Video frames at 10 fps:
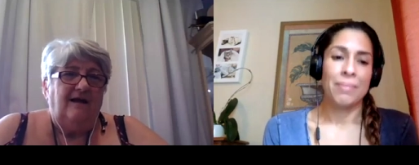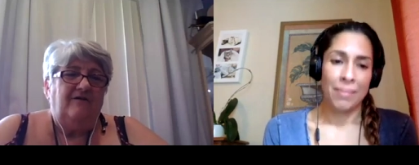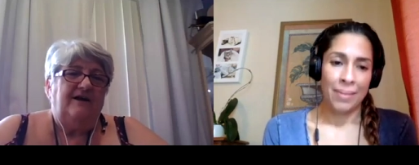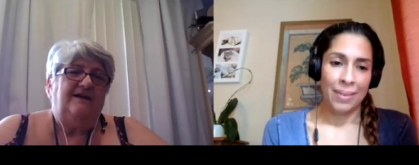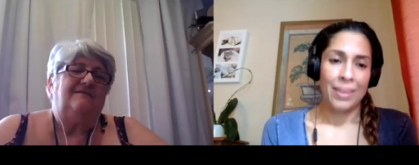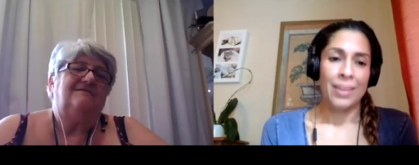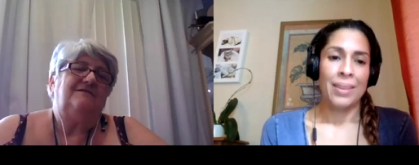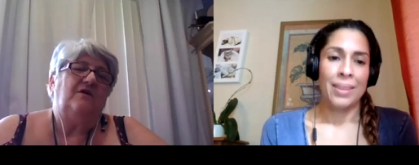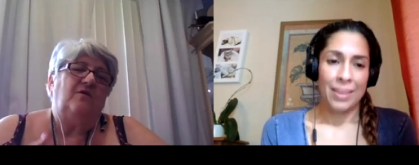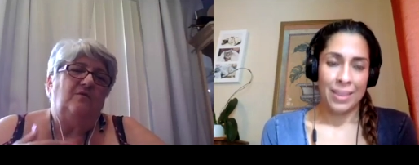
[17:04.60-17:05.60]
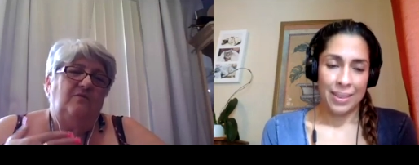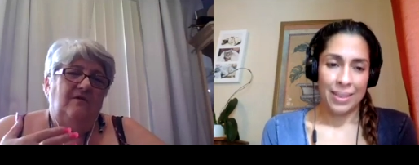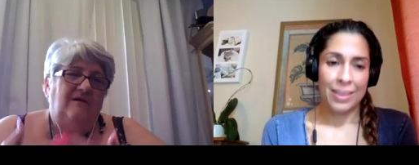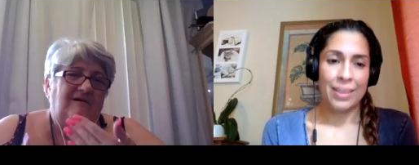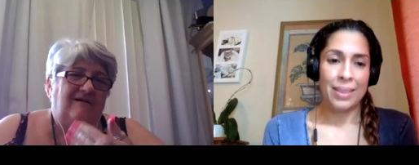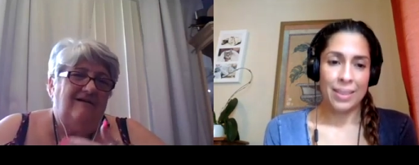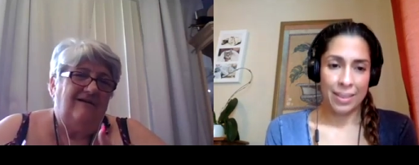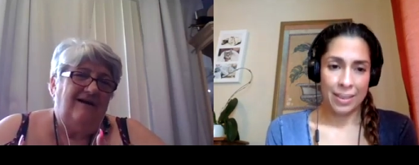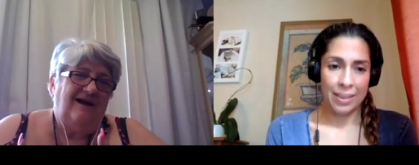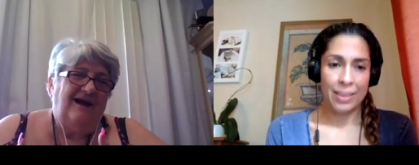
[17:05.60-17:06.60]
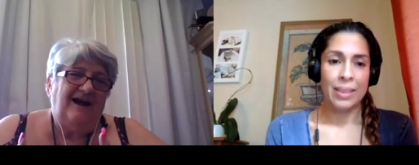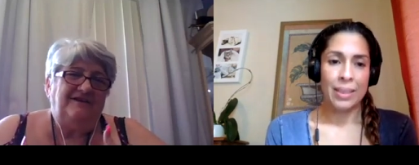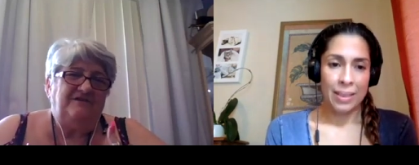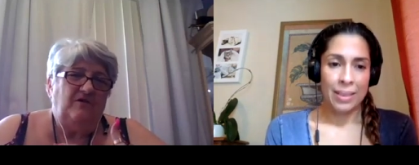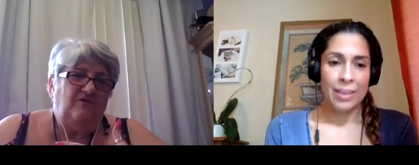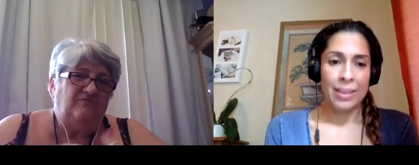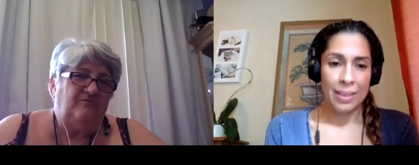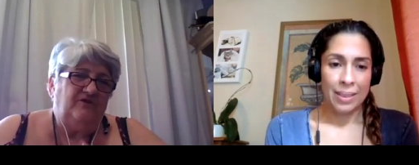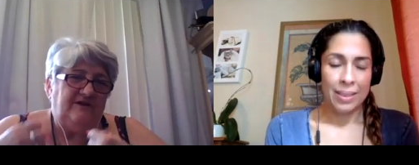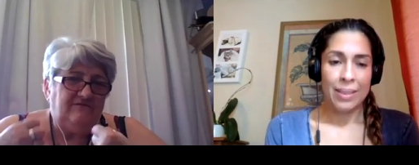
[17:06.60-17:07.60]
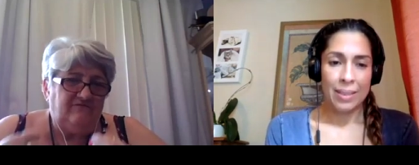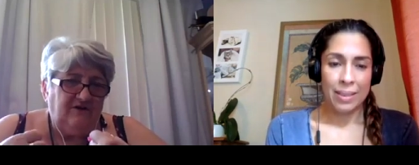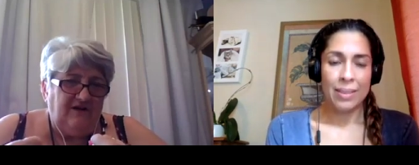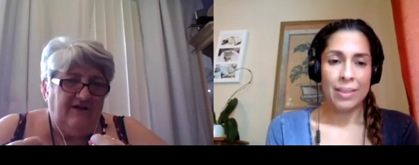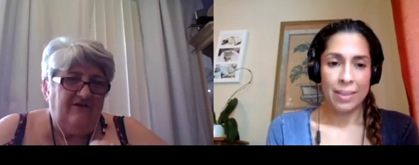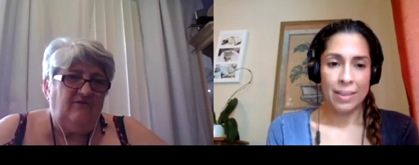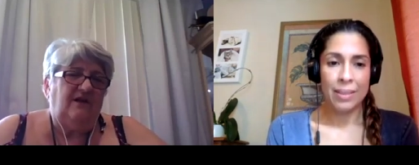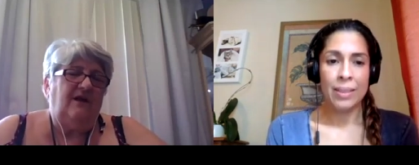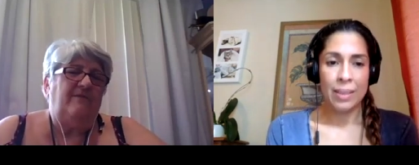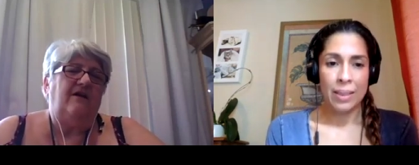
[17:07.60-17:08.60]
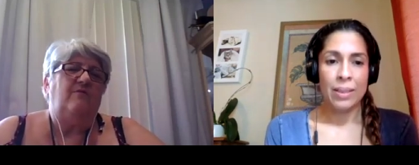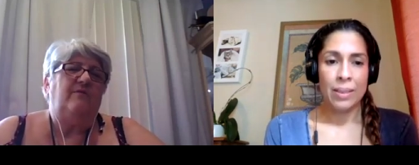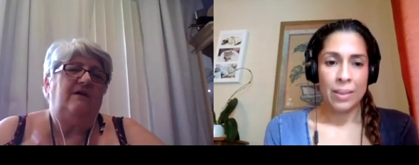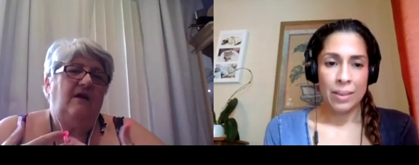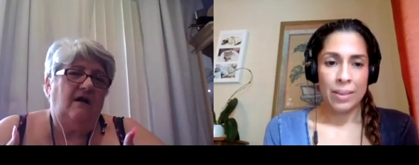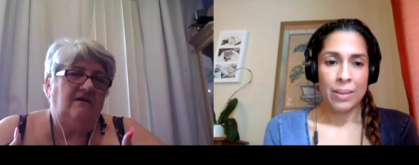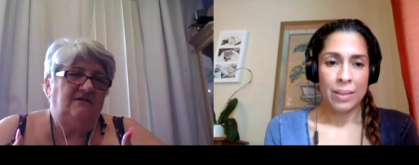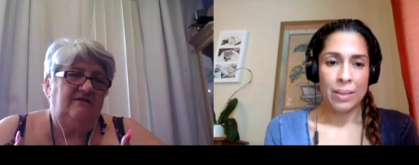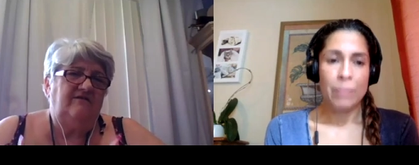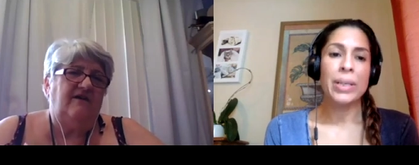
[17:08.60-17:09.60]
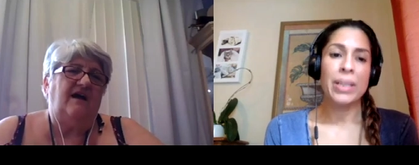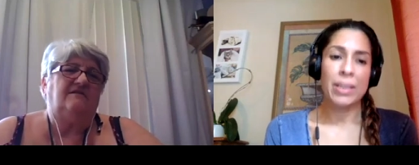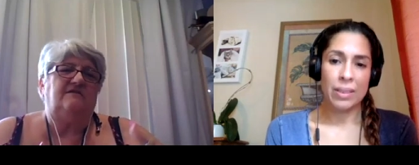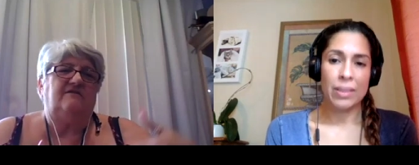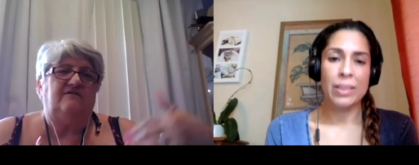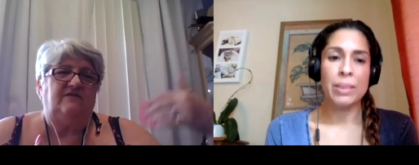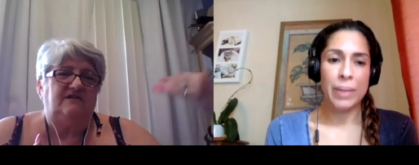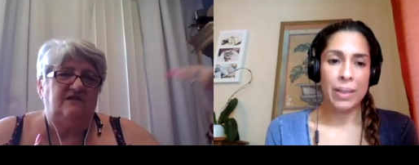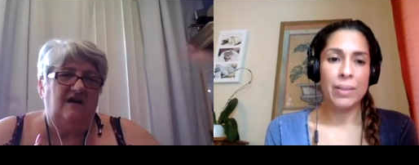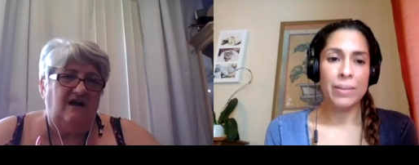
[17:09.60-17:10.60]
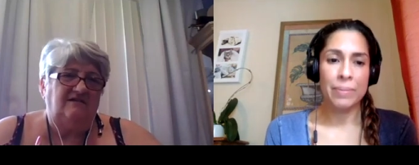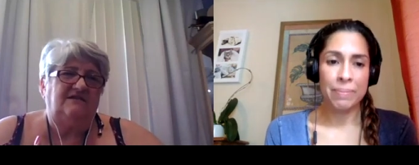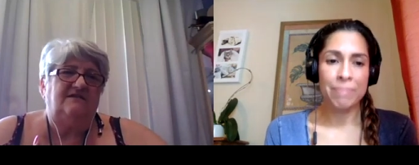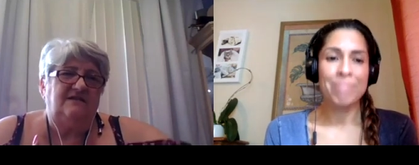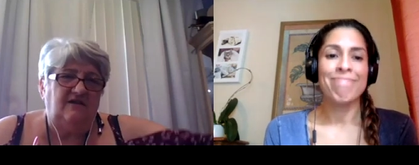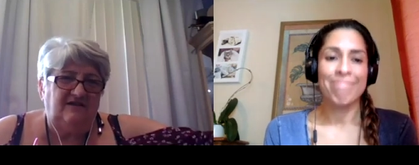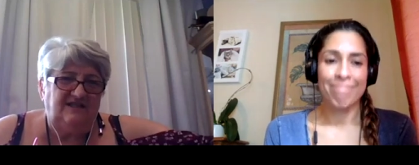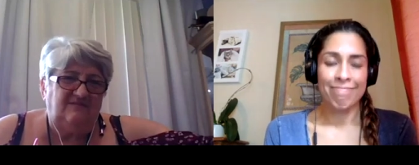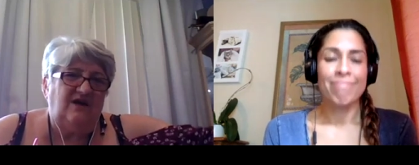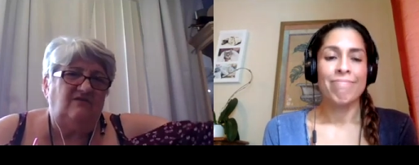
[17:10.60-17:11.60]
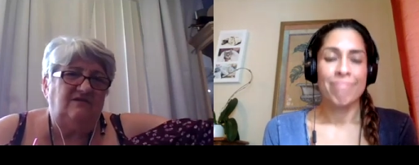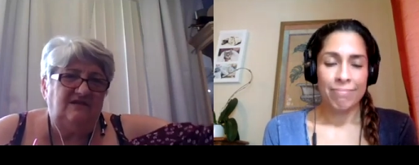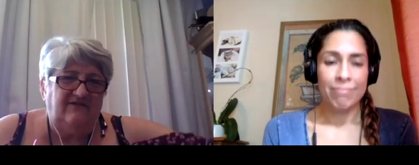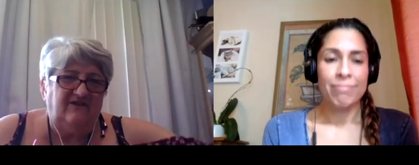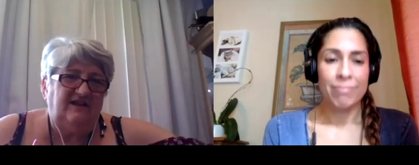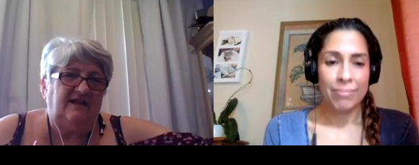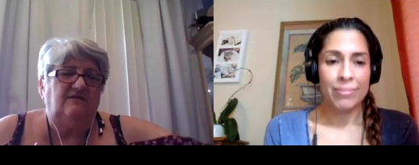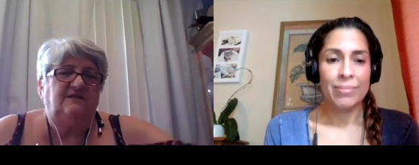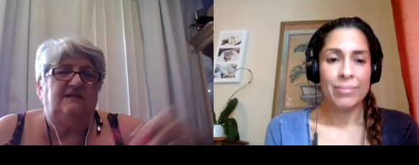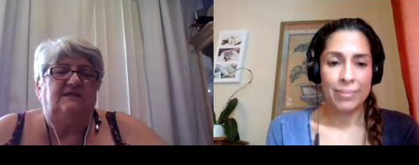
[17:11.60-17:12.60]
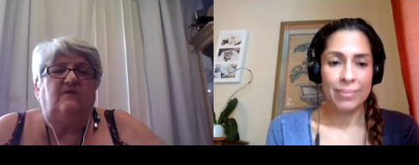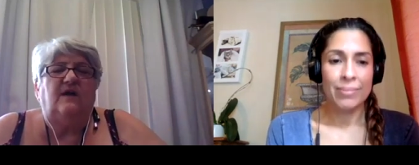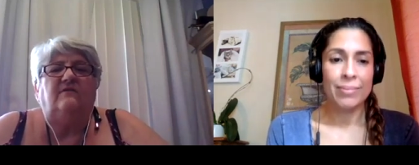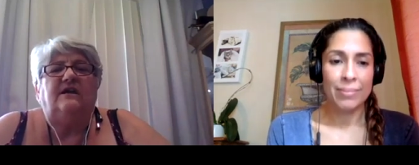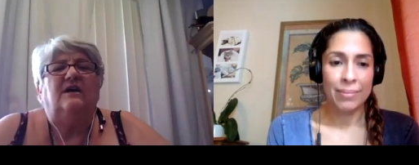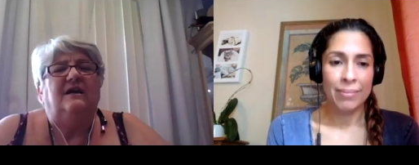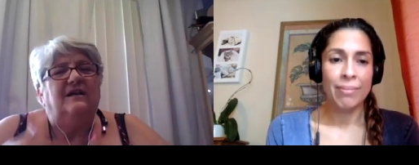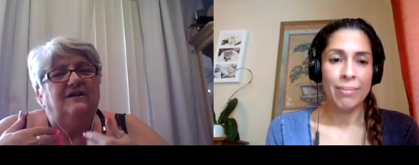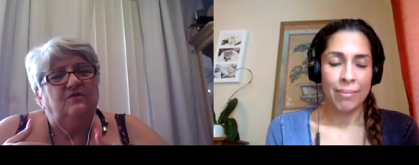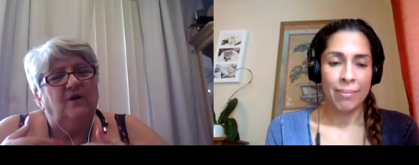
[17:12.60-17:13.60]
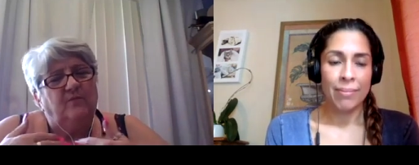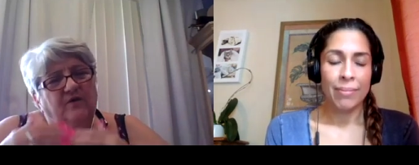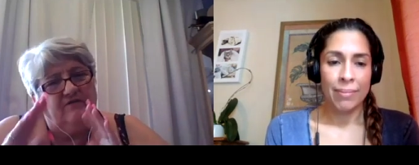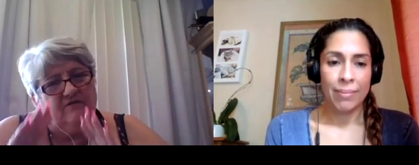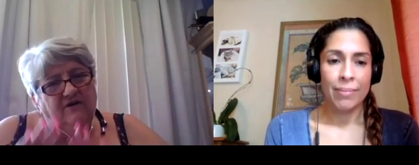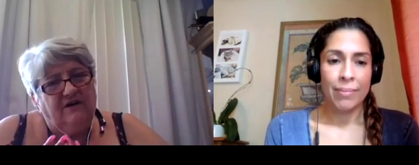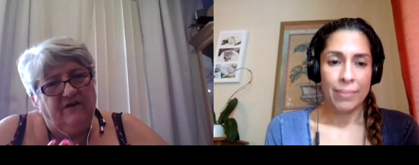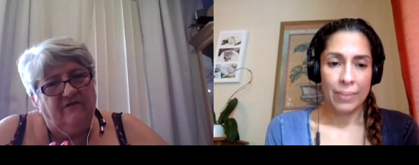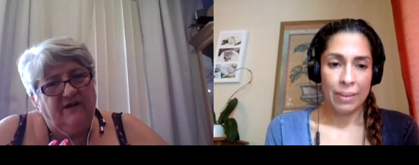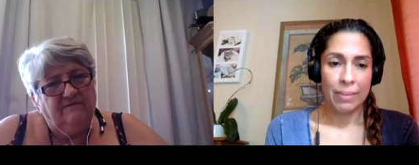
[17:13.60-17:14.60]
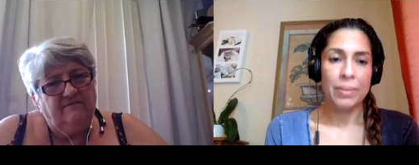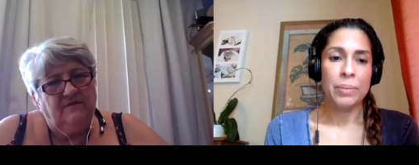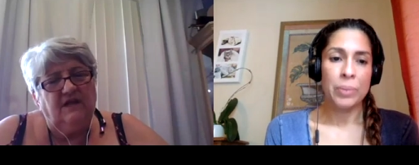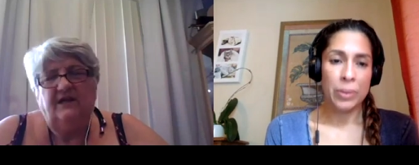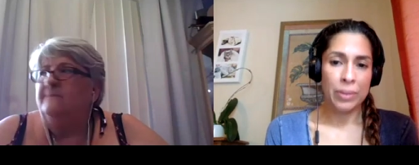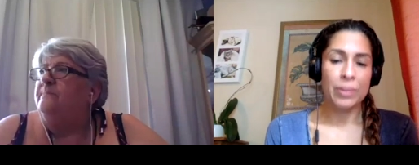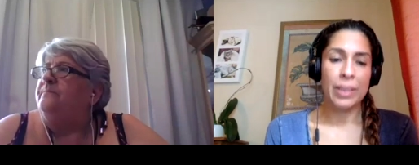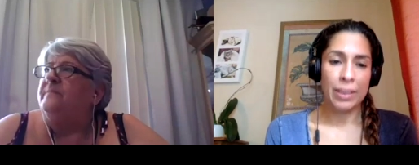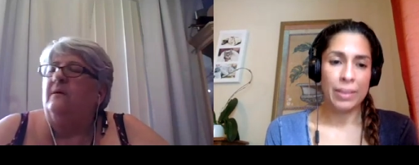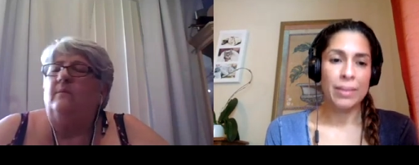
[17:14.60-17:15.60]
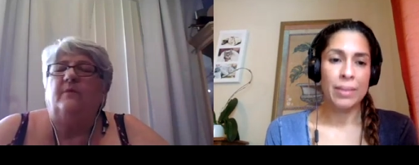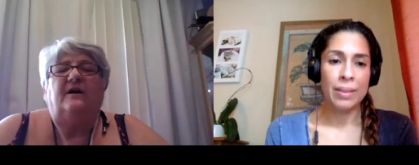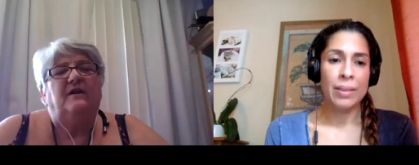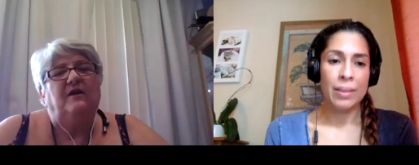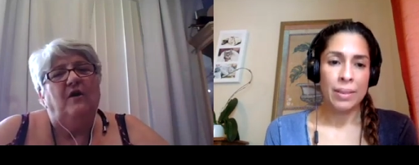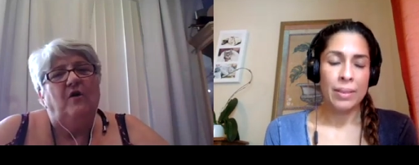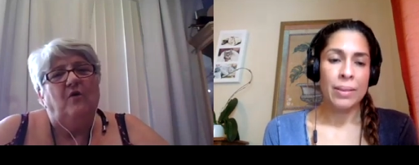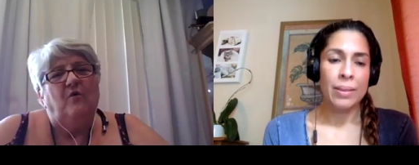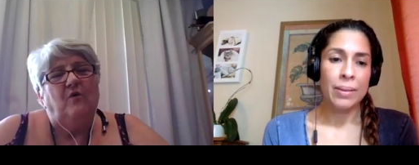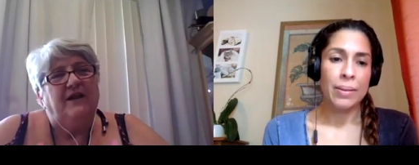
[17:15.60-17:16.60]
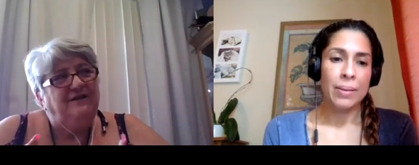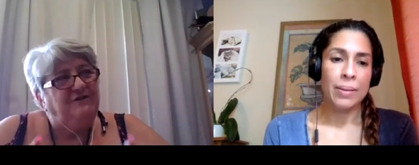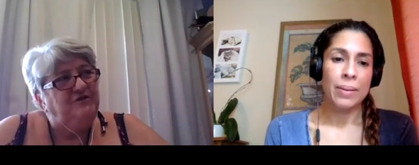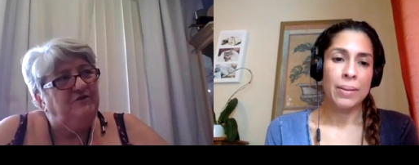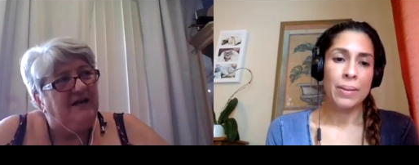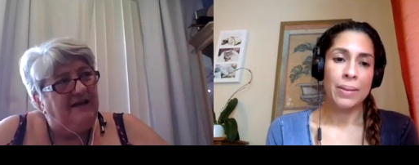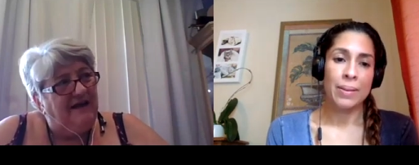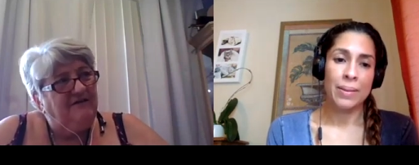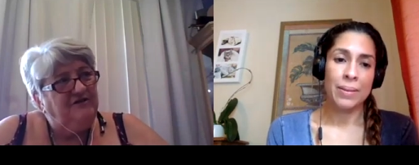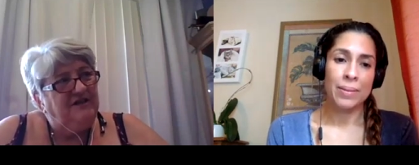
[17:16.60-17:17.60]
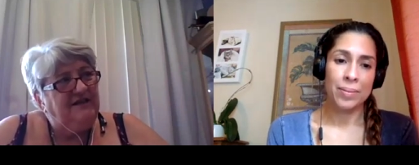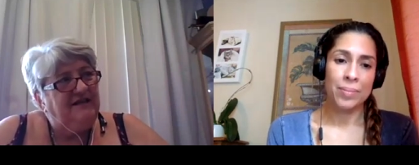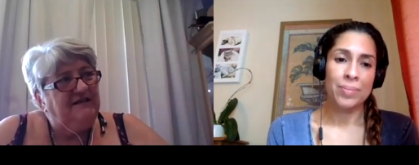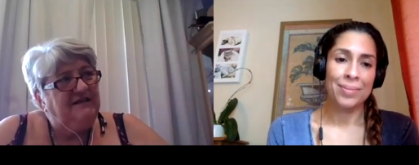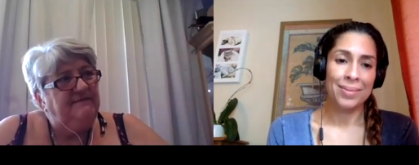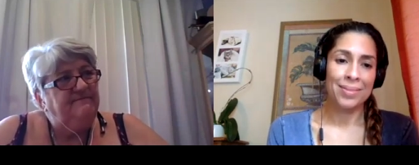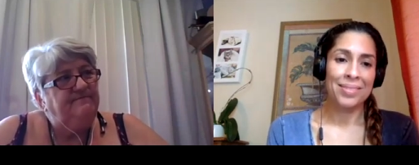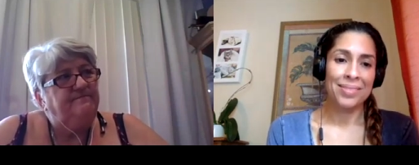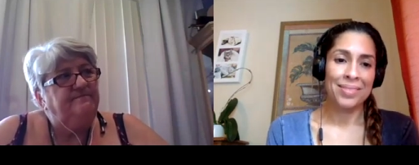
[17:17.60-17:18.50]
Speaker 1: All right. So I don't breathe real heavy while I'm there because of the fact of the toxins and the smells and everything else that's around there. So I breathe very, very light. But when I do my energy healing,